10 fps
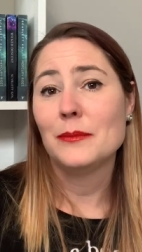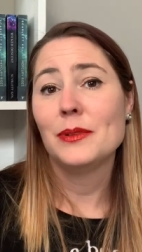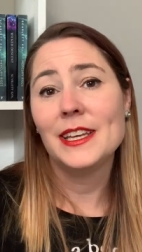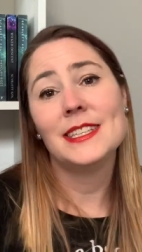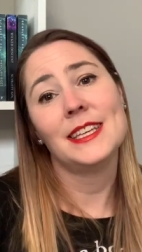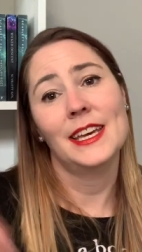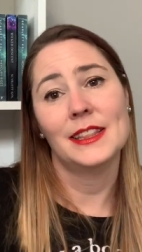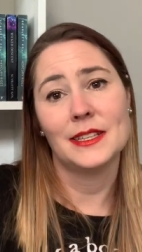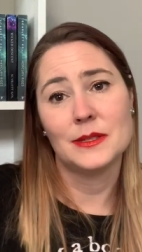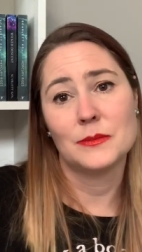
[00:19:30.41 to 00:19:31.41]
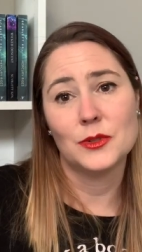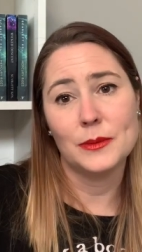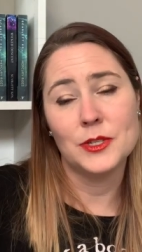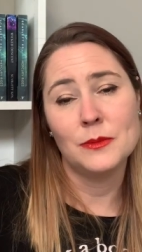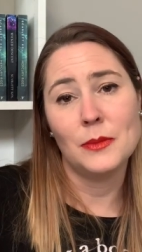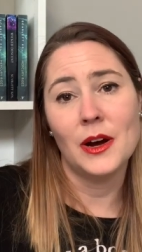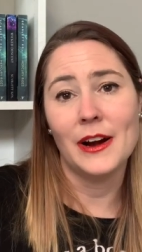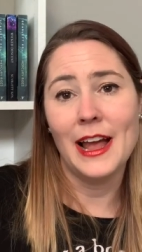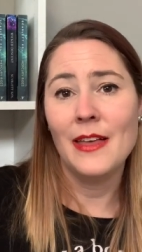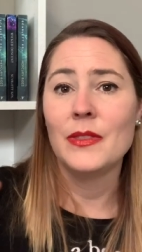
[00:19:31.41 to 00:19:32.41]
please hit the subscription
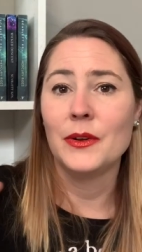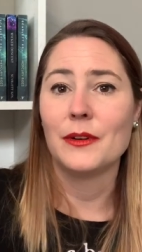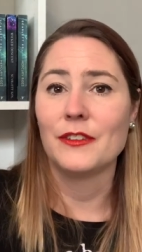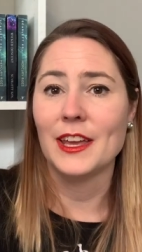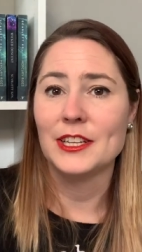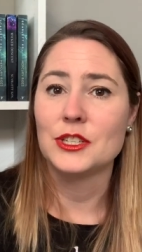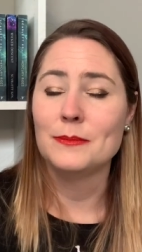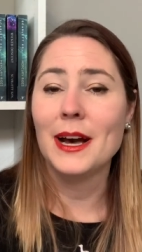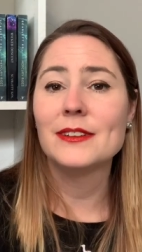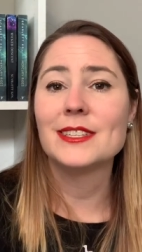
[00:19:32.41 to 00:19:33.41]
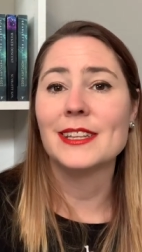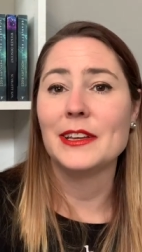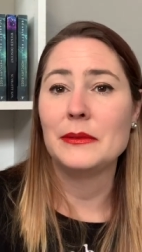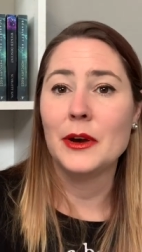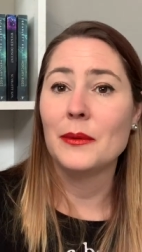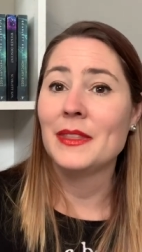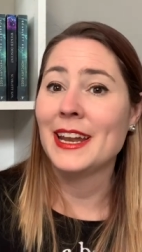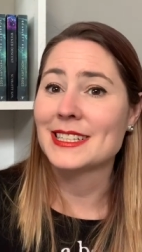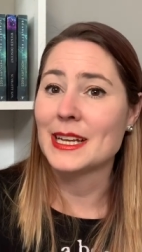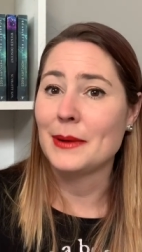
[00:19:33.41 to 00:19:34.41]
bar and the notification bell to let you know when the
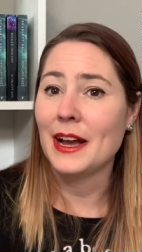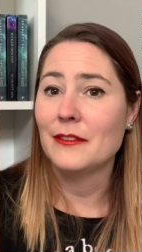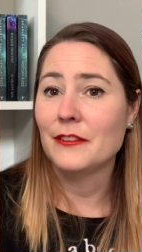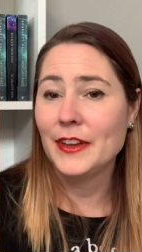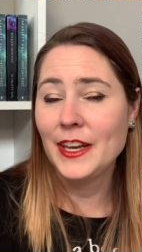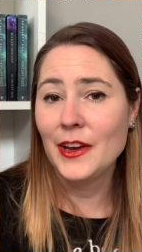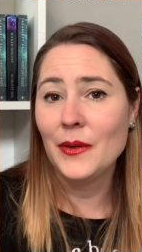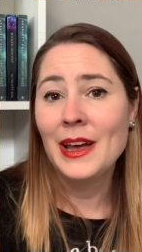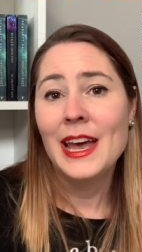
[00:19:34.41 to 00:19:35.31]
next time I have a video.